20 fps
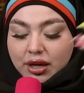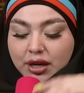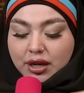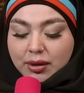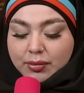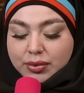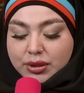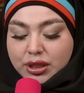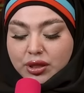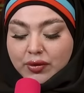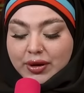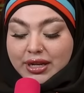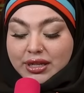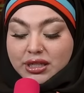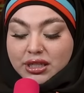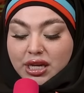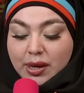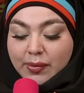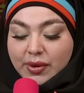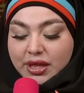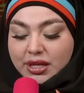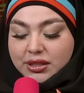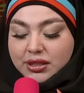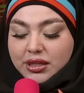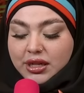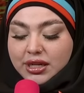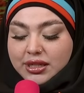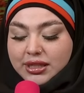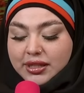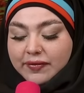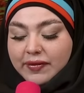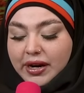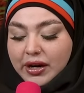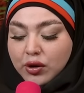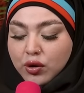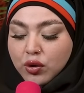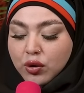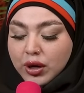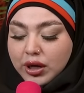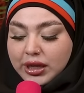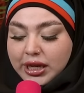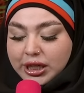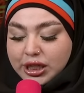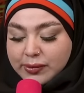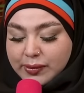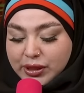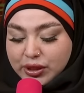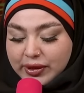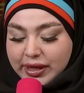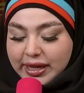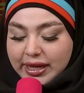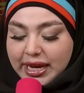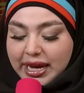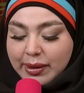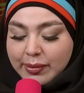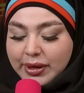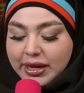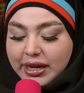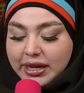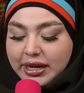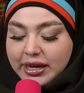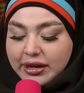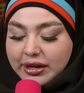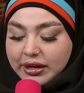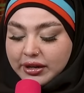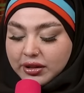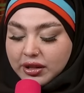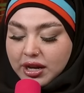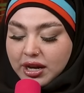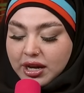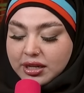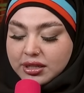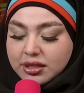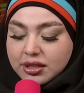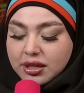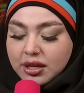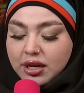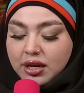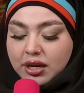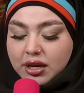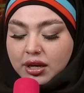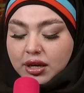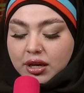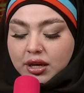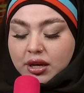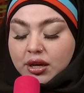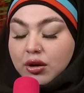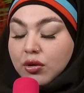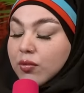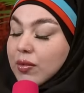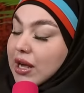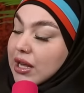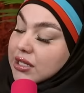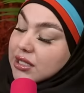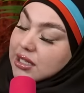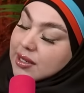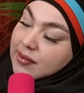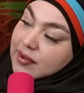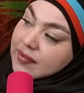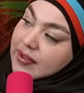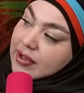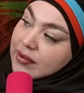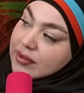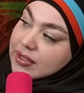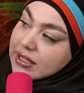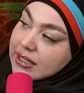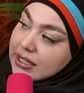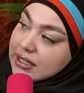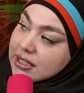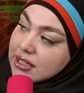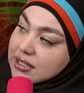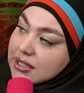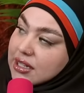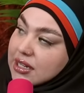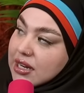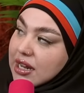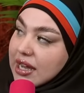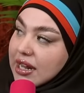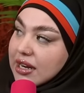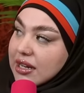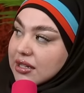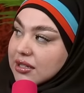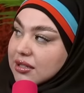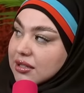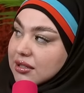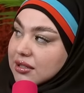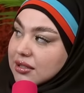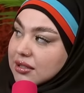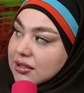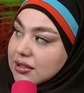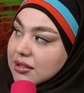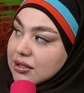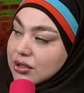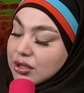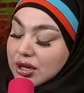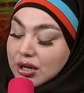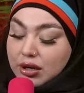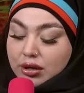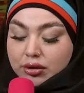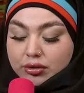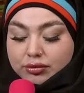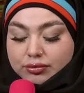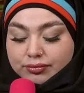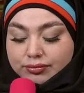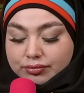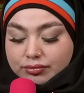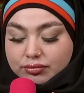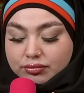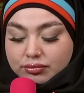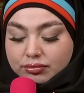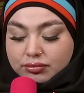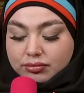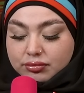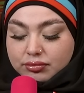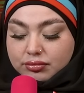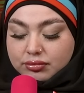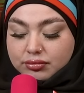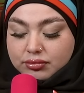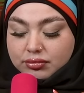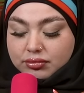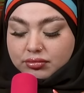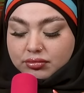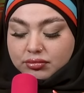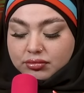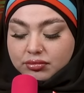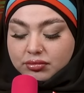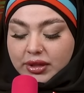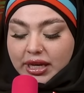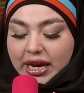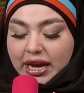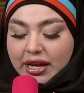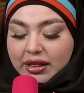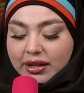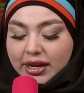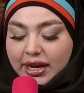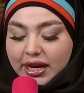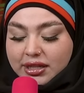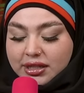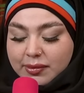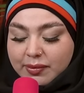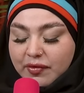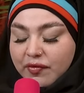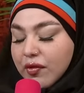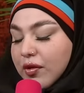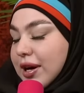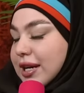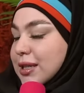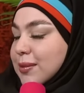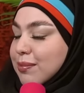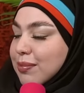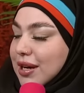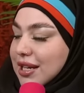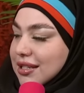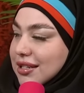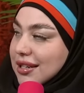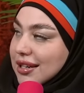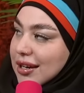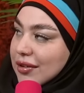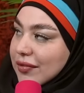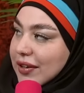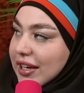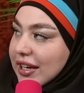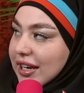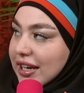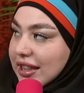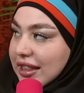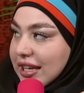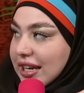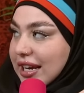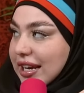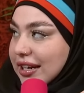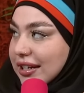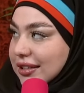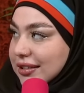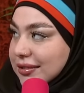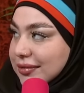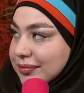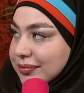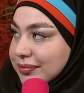Um, so in some of the studies, they found a correlation between gaming and hearing loss, while some of it was linked to tinnitus. So, yeah, like I said before, it's buzzing and ringing in the air.